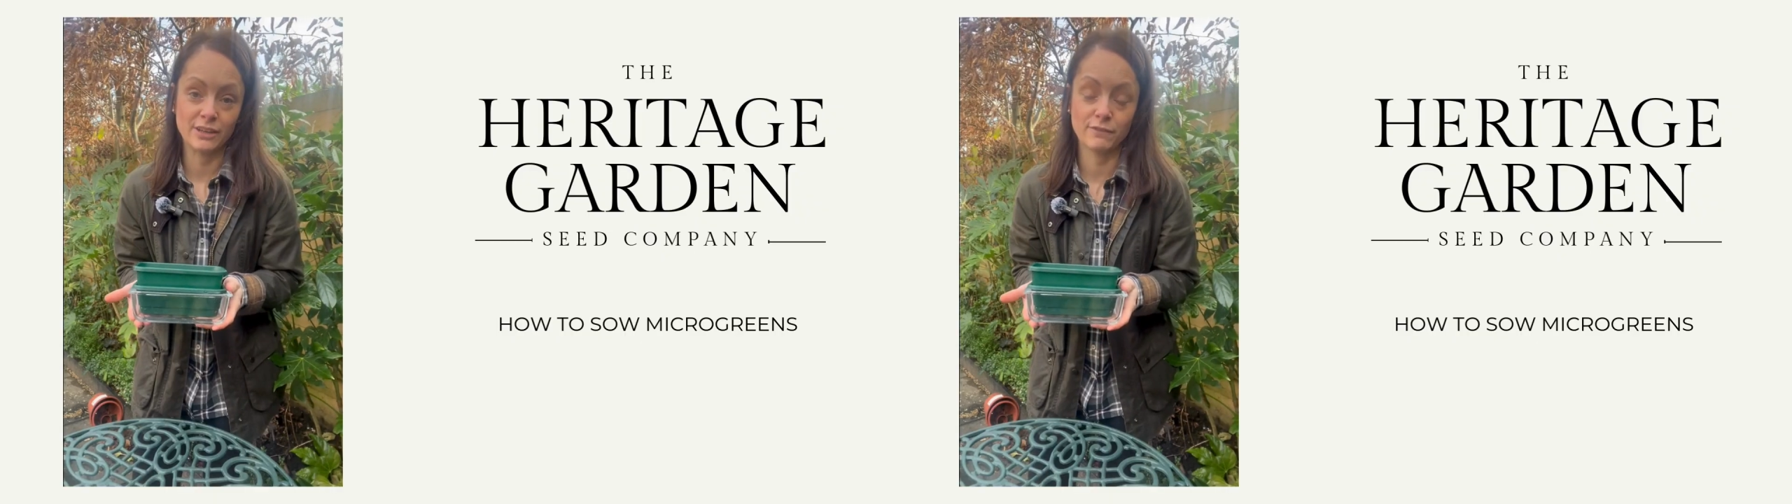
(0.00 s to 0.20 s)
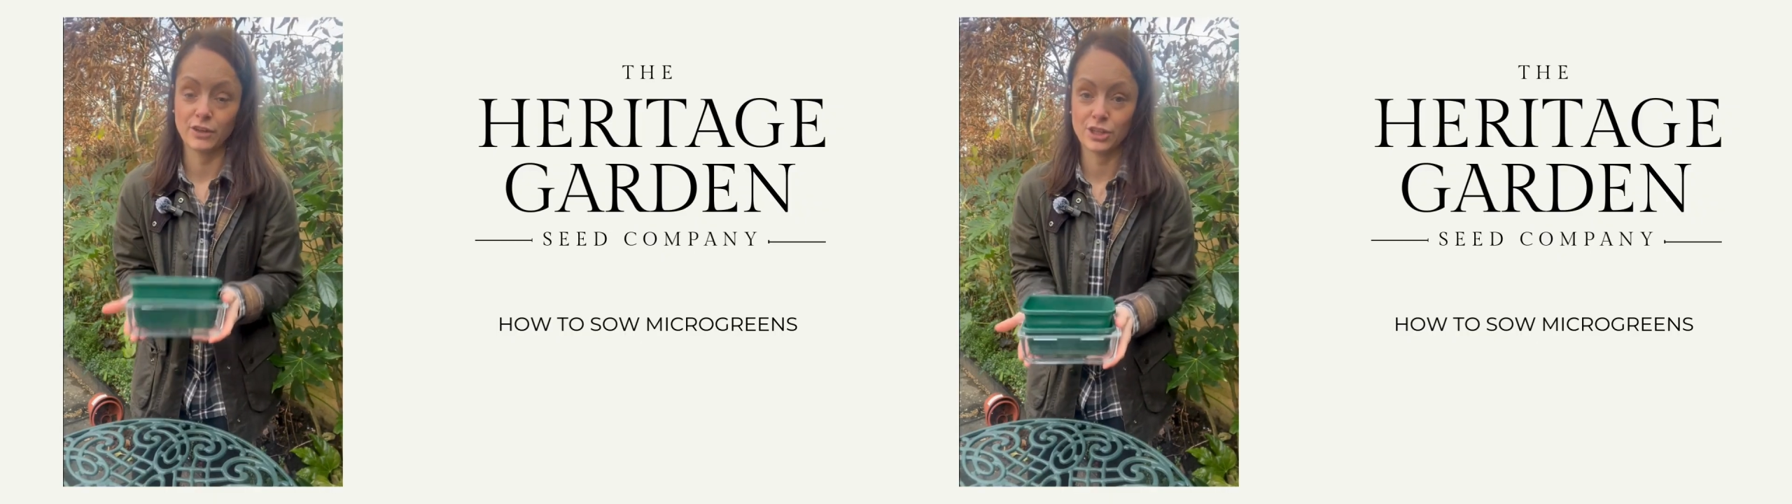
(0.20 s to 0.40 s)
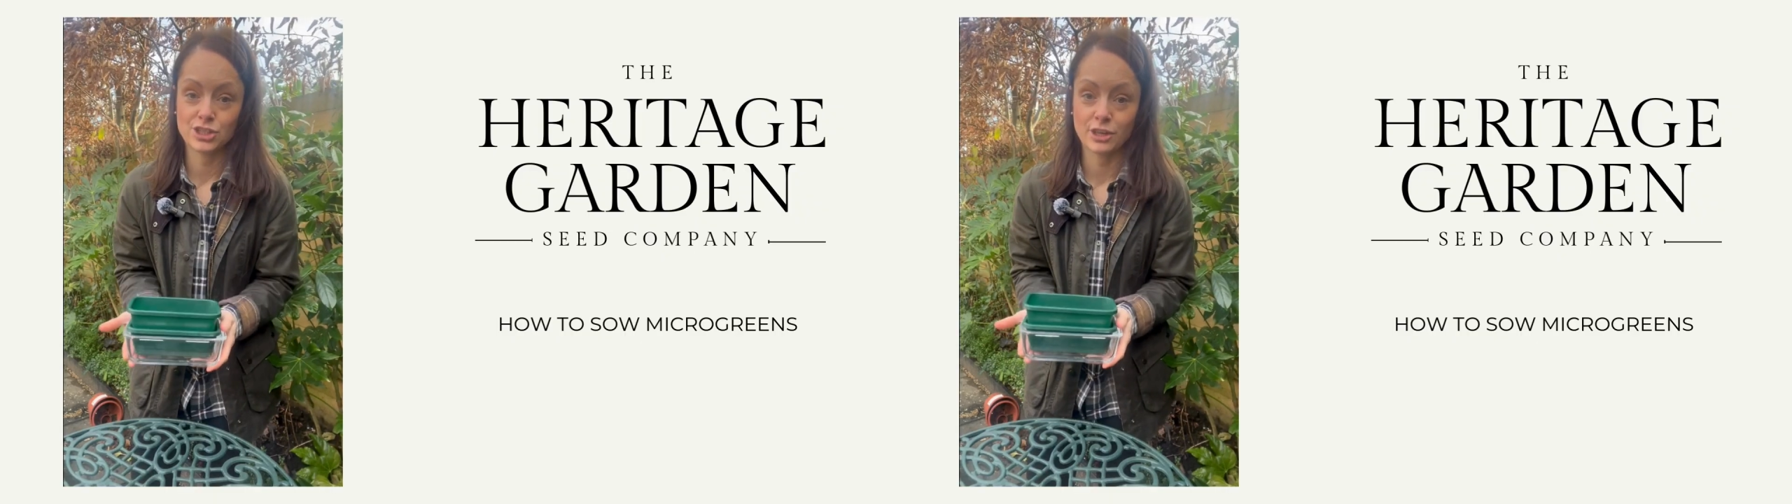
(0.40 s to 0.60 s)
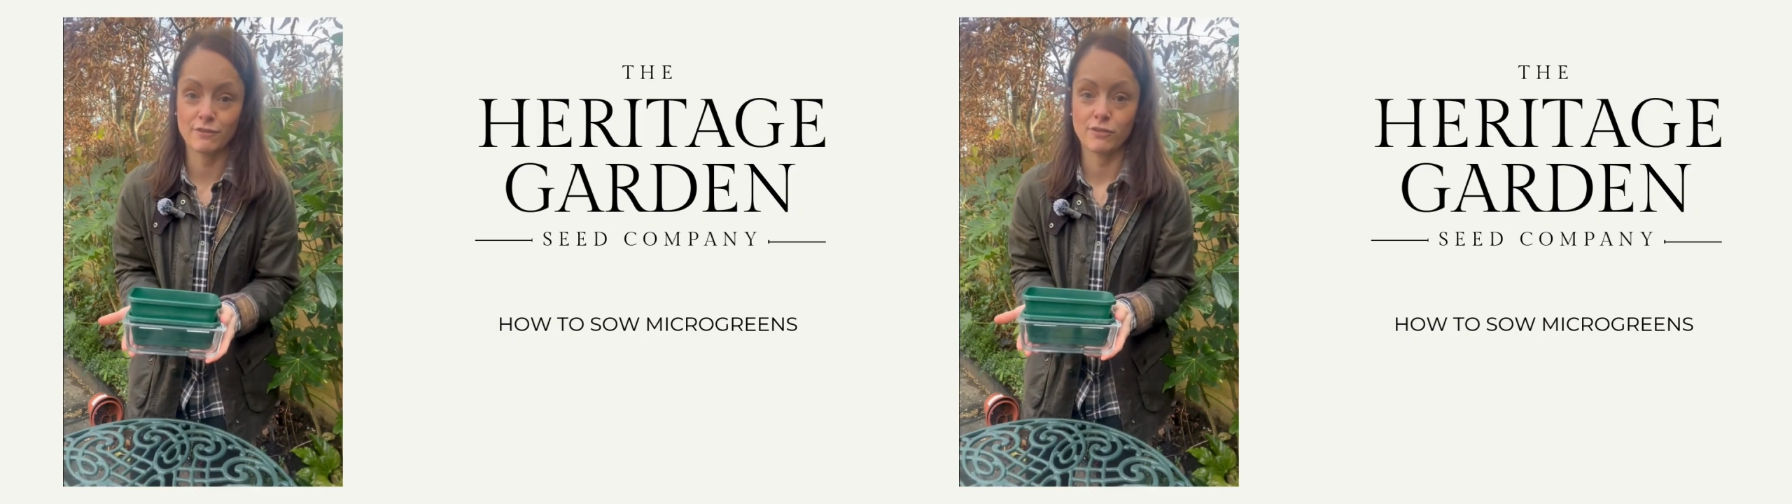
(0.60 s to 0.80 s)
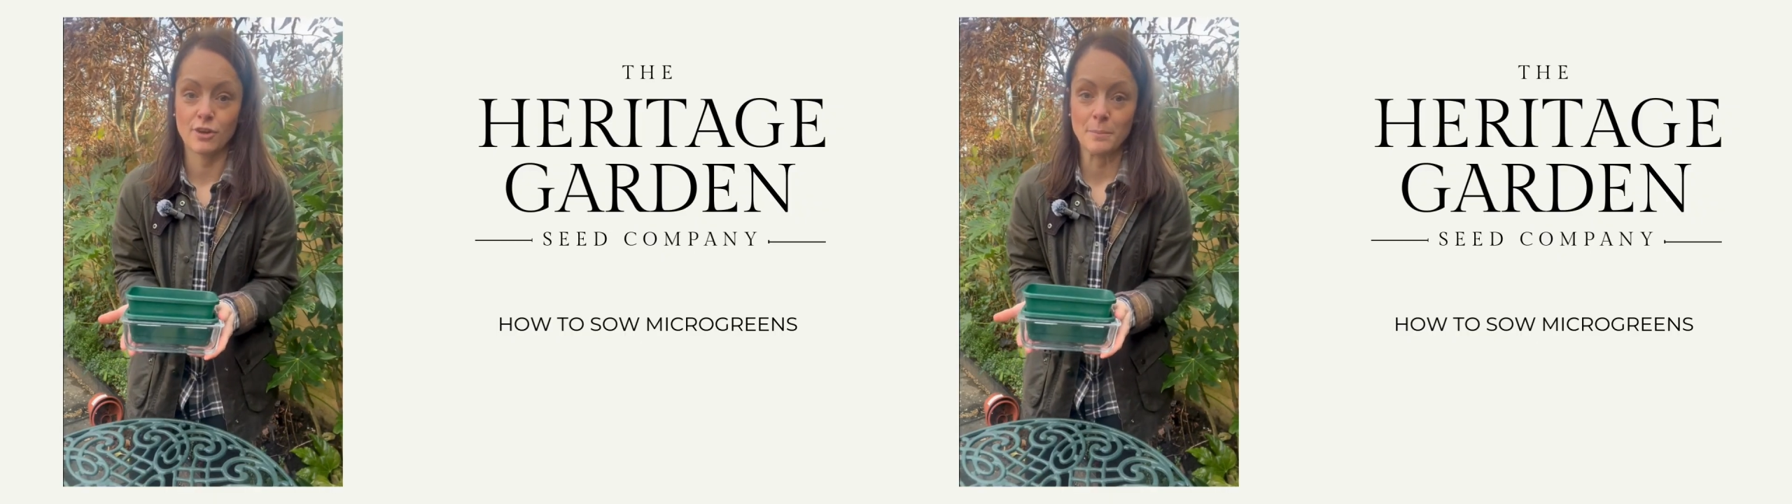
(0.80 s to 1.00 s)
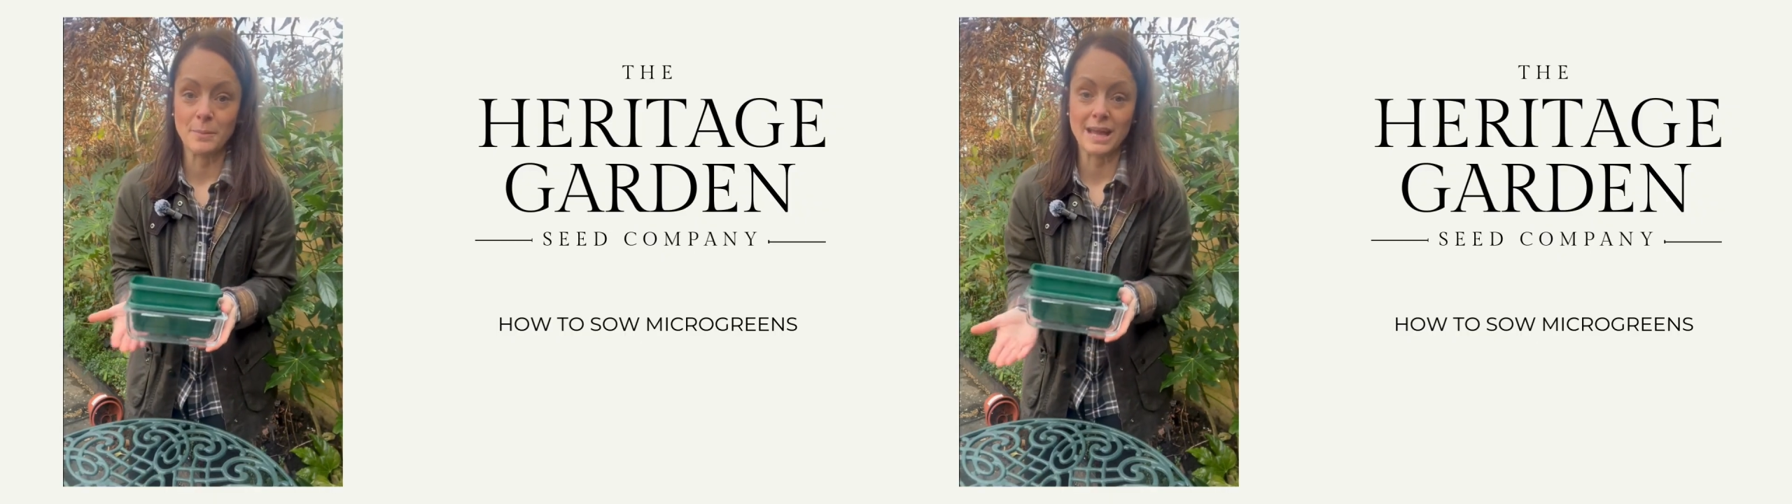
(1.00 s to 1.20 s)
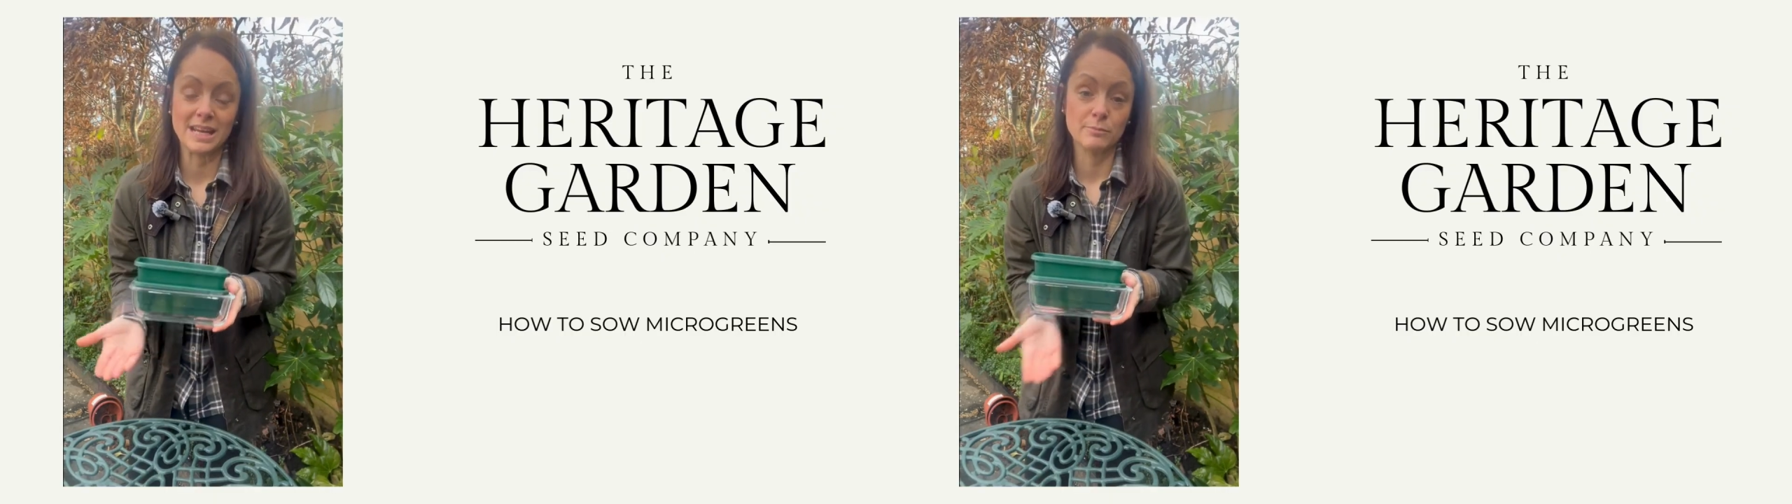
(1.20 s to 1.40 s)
furniture from any